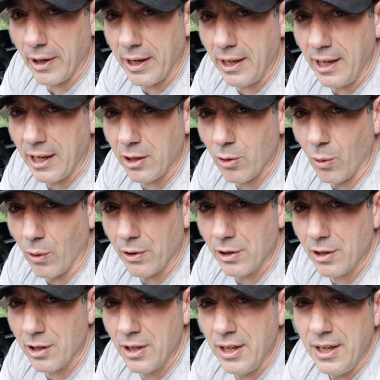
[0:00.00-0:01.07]
right hand
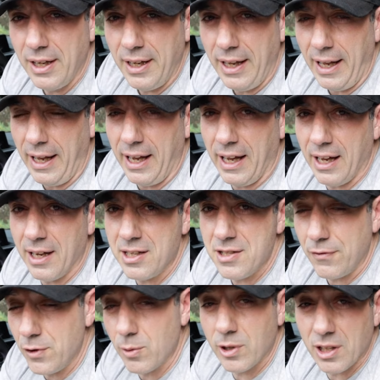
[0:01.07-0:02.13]
corner. And
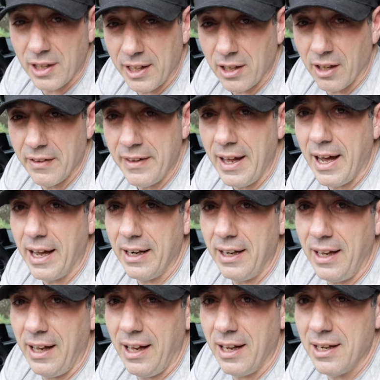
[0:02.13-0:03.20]
if you click on that
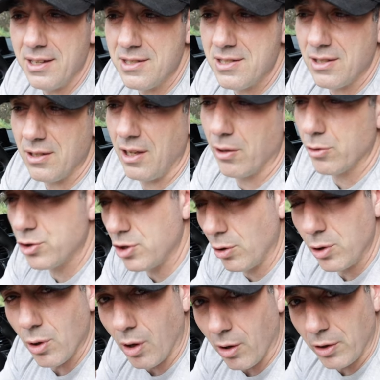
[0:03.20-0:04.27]
and it'll show
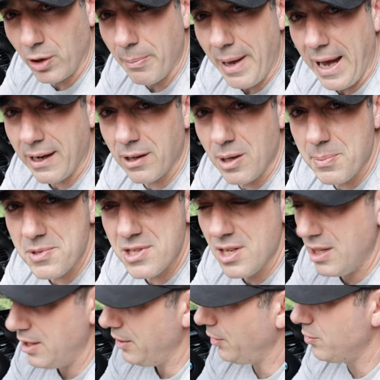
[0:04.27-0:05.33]
you all your backups,
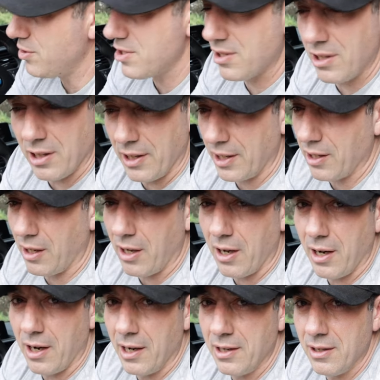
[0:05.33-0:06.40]
you just click
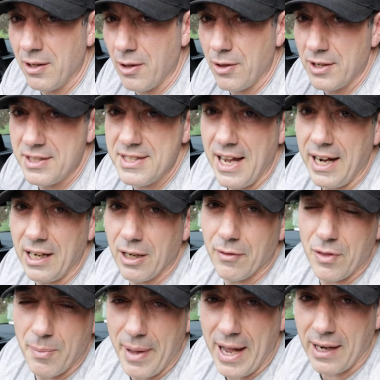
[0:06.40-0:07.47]
on the date
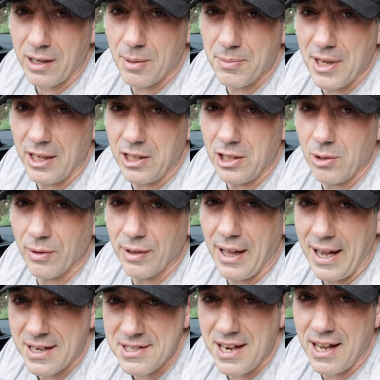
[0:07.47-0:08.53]
of the backup that you
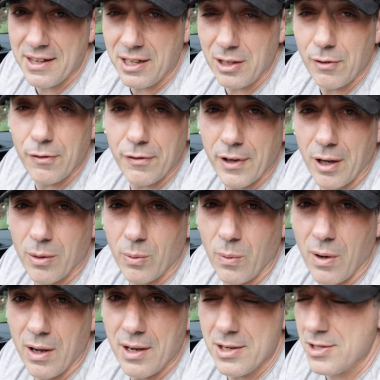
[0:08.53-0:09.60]
last had that you felt
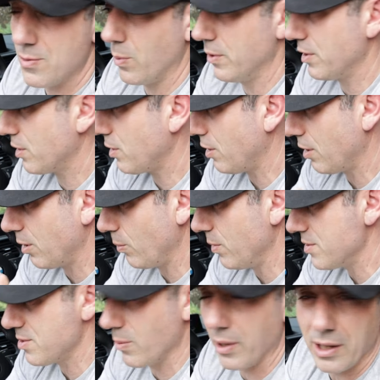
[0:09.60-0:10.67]
was when the car
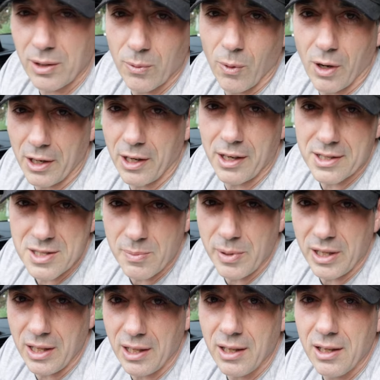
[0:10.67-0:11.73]
was the way you wanted it to
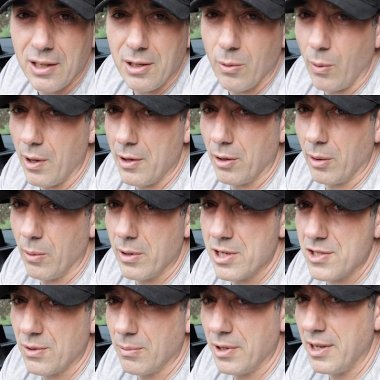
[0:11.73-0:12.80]
be, whether it
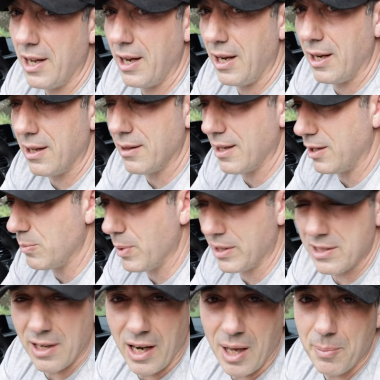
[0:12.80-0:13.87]
was from the day that you
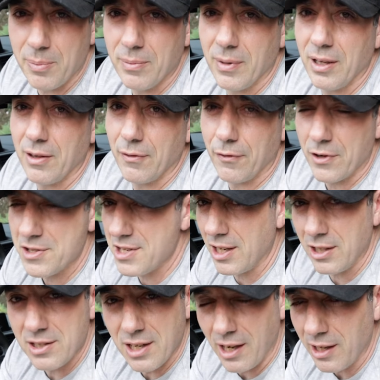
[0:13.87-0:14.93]
picked it up and the first day
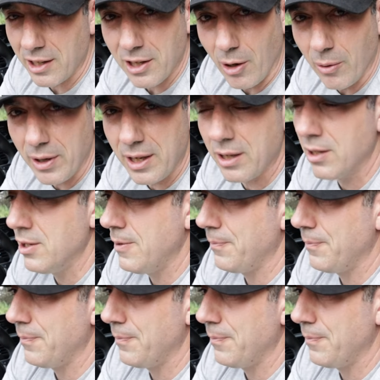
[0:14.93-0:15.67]
you did any coding,